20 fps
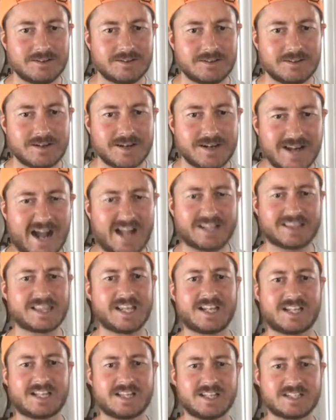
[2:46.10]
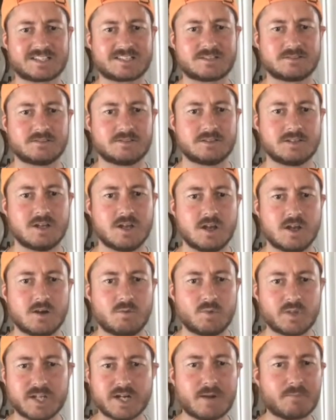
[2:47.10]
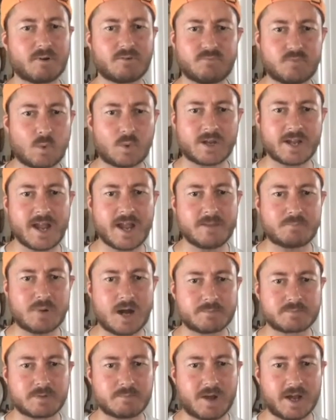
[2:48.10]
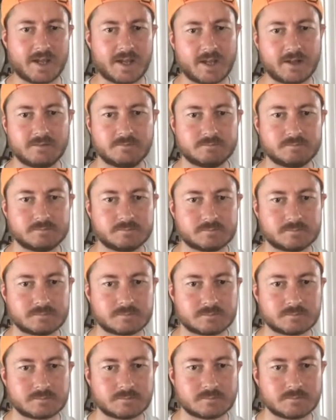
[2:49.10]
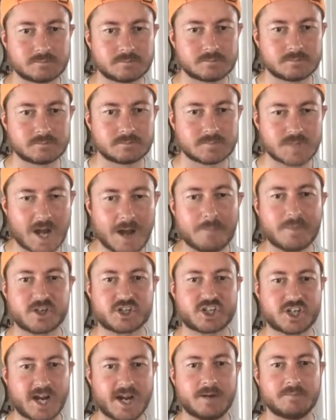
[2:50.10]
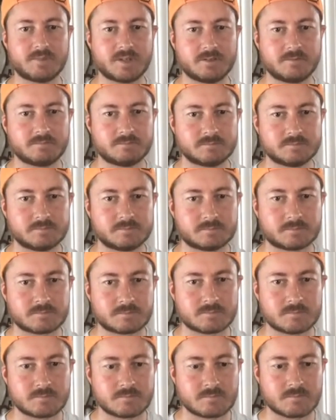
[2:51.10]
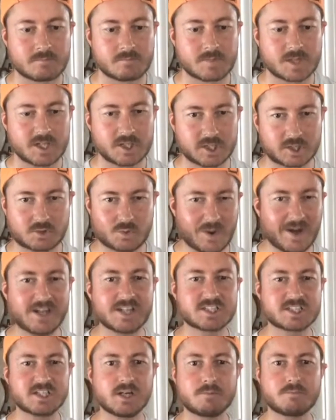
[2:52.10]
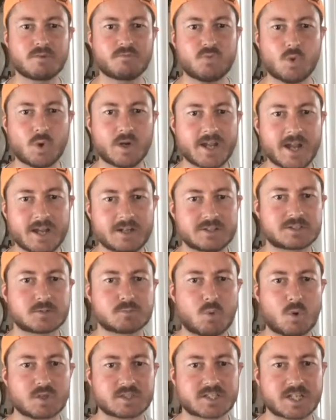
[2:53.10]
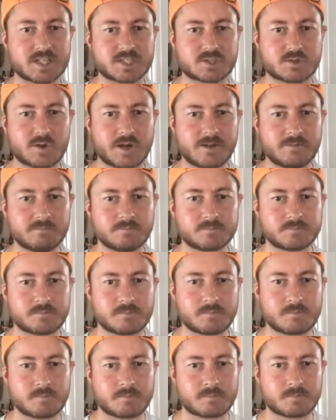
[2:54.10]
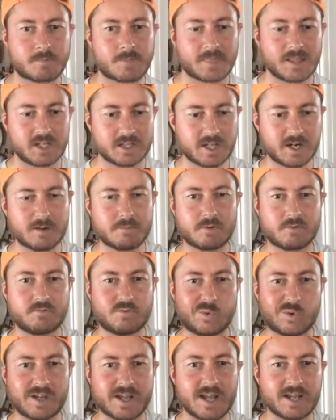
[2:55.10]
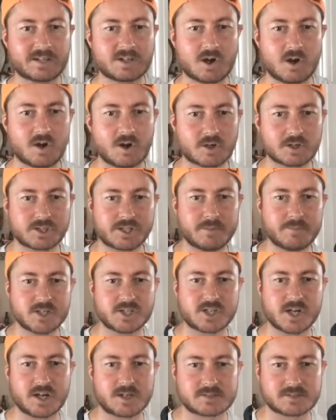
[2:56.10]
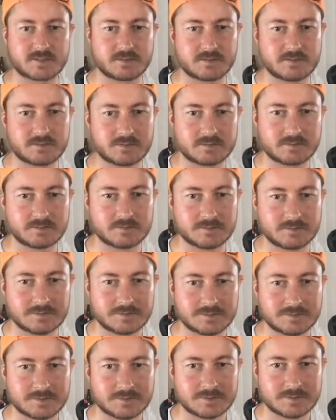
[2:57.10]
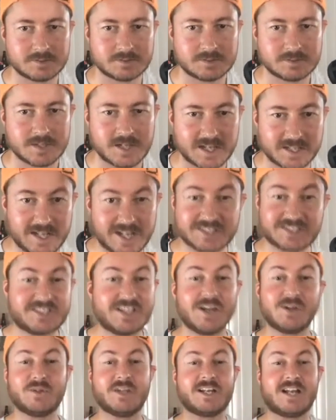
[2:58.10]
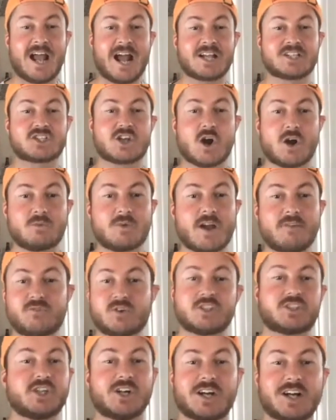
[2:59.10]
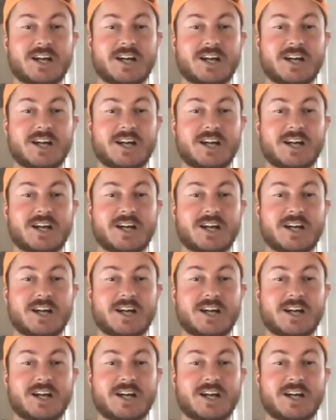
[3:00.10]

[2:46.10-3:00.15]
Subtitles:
not think of this when the number 48 popped in my head? I'm ashamed. The greatest number 48 in sports history, the number 48 car, Jimmy Johnson. And that's the only NASCAR reference you're going